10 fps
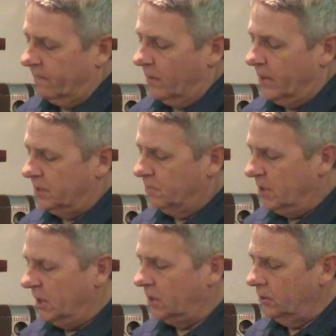For this
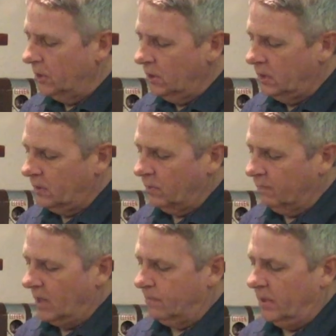particular unit,
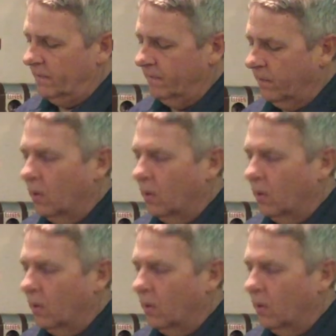we've got button